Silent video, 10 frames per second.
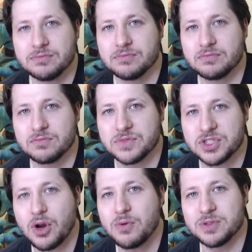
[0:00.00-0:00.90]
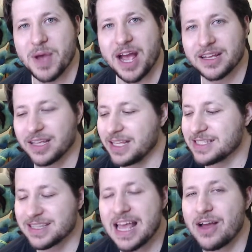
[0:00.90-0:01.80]
stones back. Is it
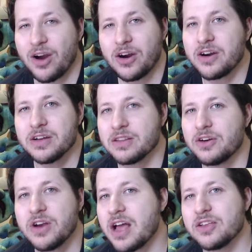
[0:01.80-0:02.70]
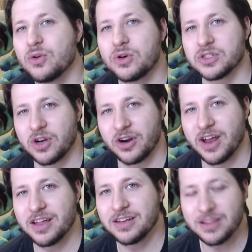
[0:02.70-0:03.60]
that hard? They're not yours,
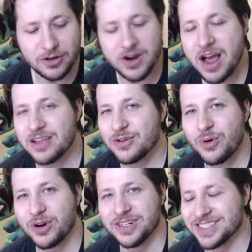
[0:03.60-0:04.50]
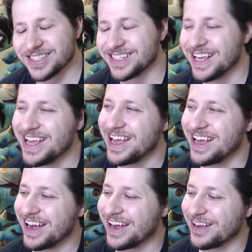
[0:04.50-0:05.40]
Garnett. They're not yours.
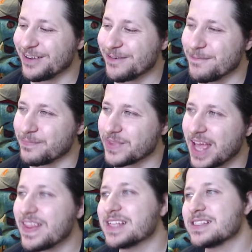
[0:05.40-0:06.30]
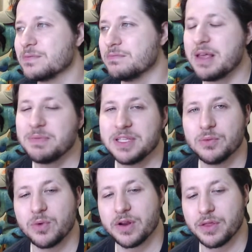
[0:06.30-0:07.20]
And that's maybe
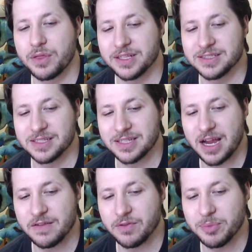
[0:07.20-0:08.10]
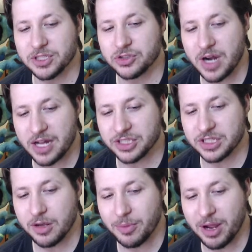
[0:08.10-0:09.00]
one of the things that's kind of a bit tragic
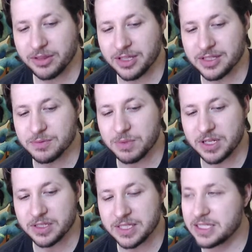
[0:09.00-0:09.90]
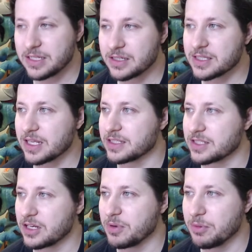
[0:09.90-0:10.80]
about this, because he does think it's going
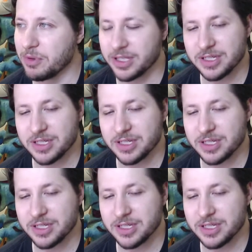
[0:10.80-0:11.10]
to be $1 million,